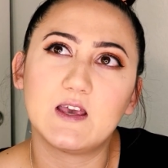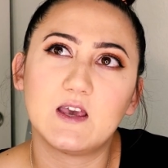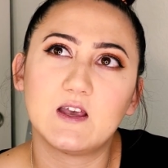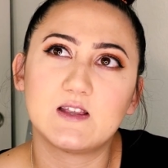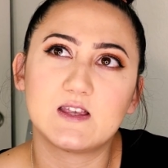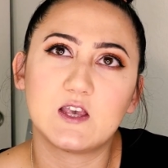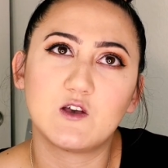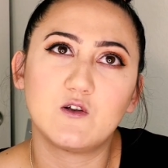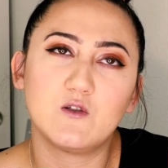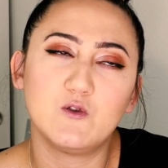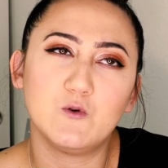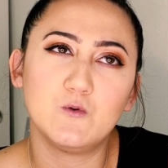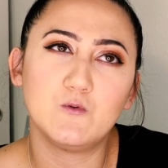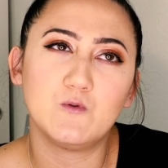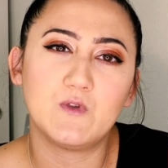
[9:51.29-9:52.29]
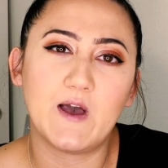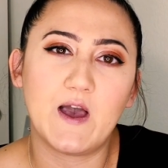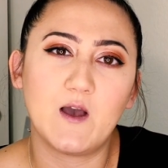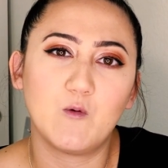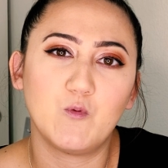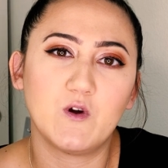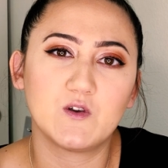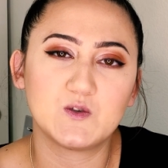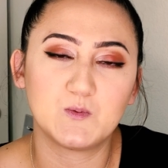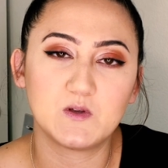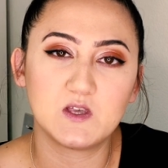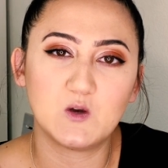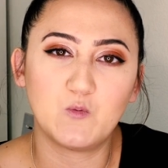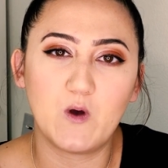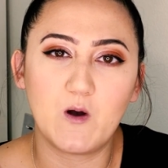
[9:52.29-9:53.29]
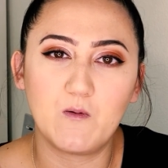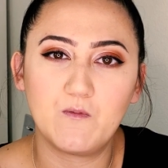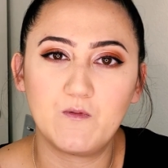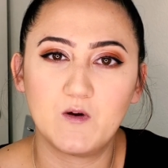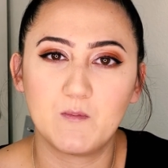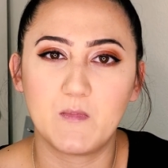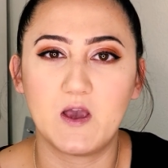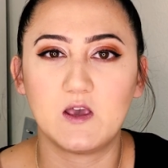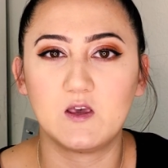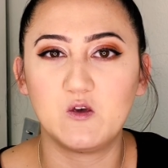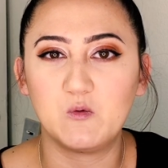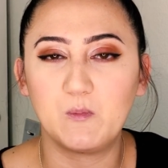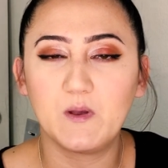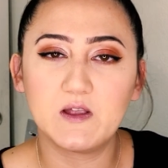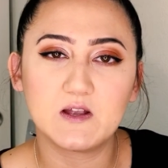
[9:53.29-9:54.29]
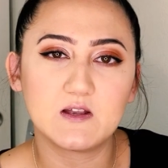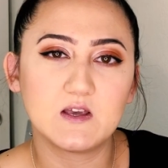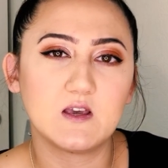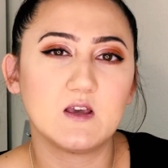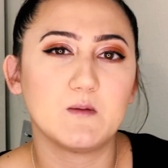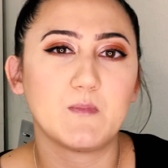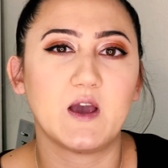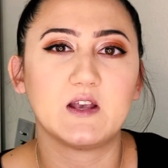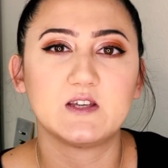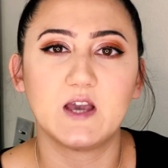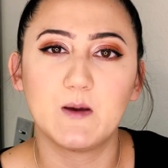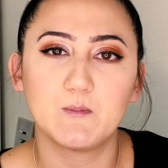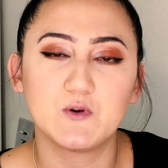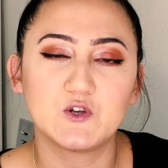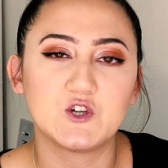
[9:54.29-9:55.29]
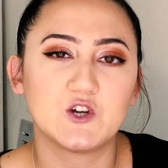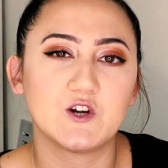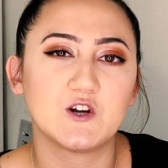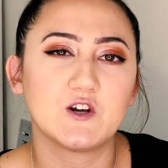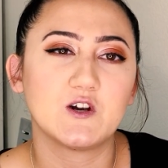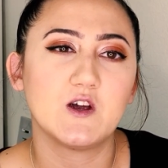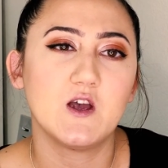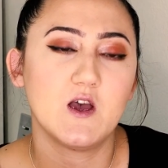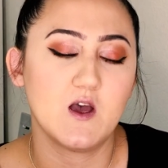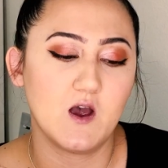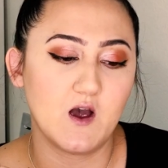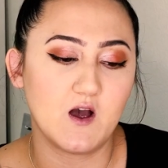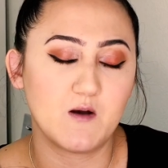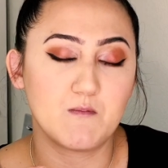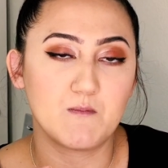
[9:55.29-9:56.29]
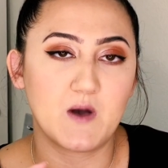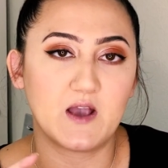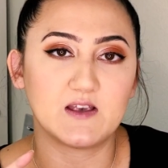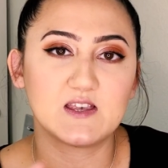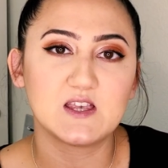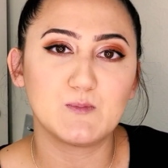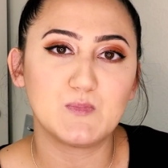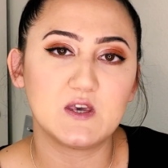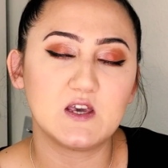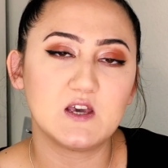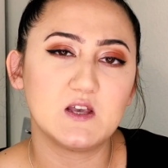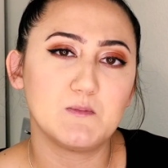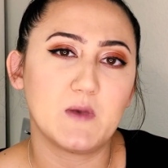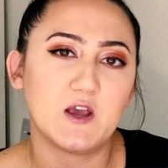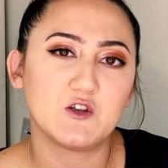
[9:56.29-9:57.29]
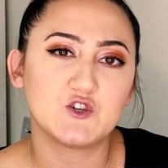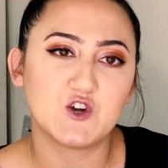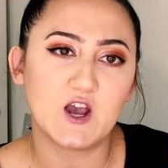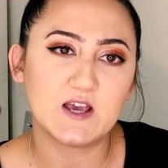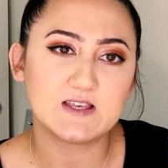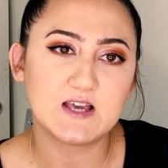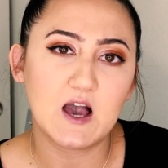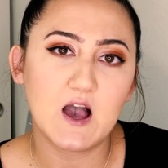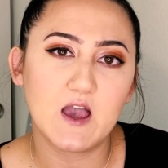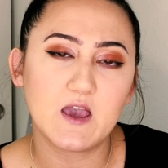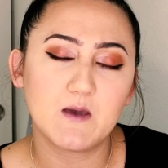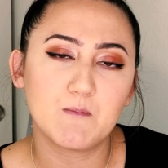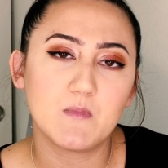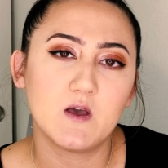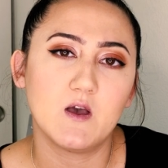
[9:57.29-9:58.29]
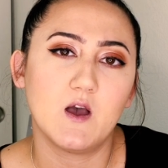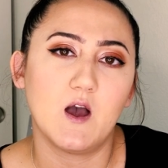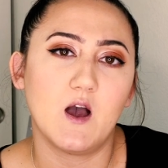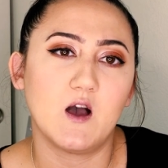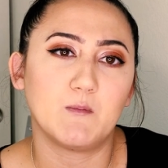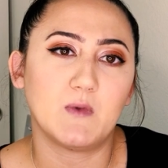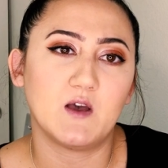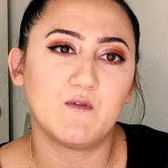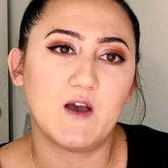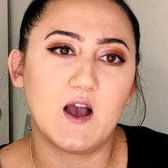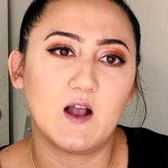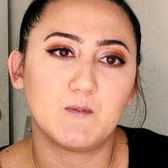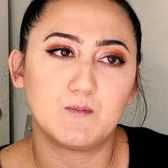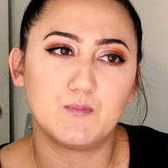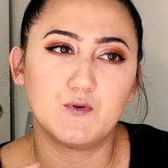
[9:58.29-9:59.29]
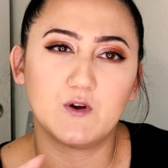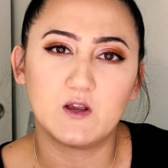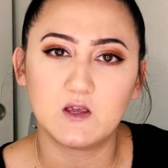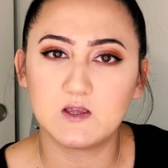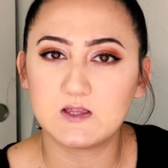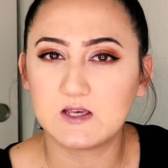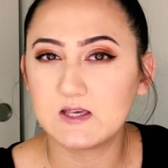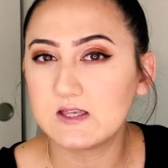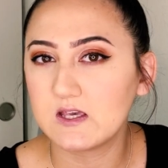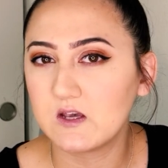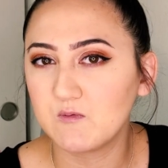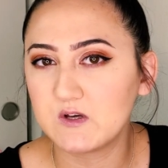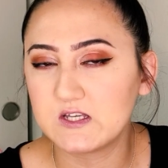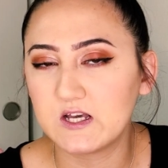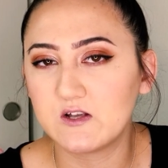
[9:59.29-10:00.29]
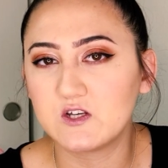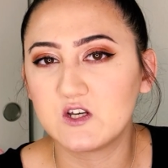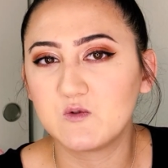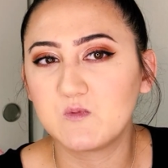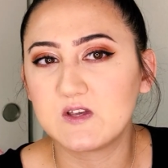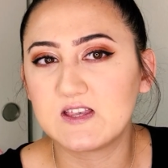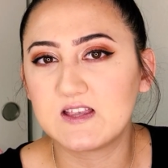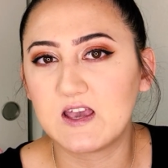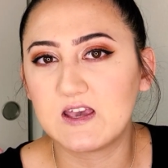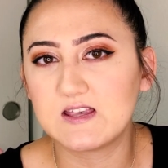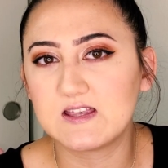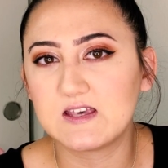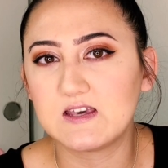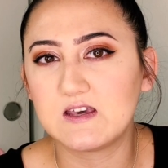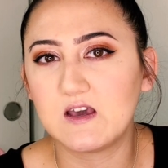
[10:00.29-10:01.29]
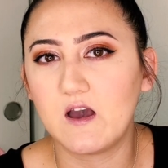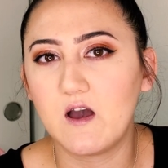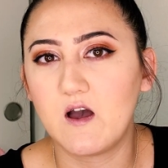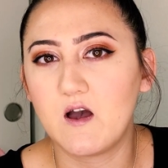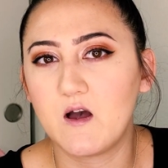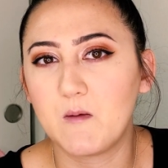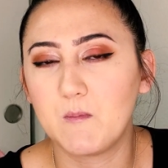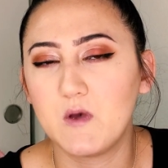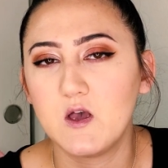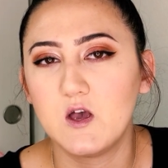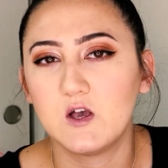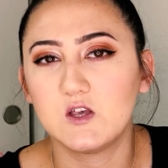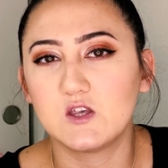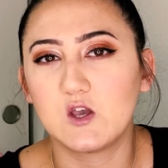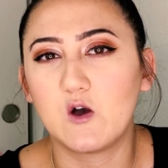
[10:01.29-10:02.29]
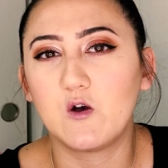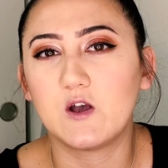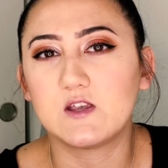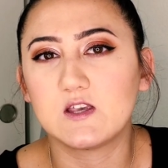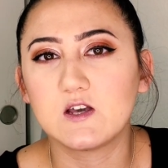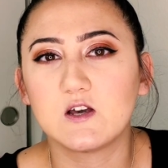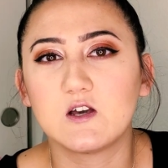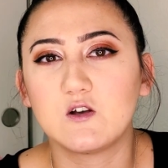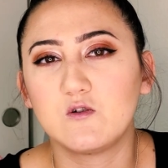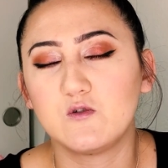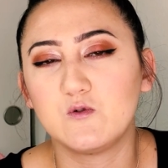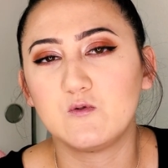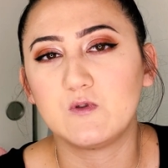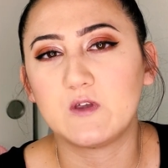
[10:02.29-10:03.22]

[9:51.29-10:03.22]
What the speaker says: it's a glue that works really well for my humidity, my temperature. my speed, my dry time. I've had pretty decent retention with Stacy. So it's a glue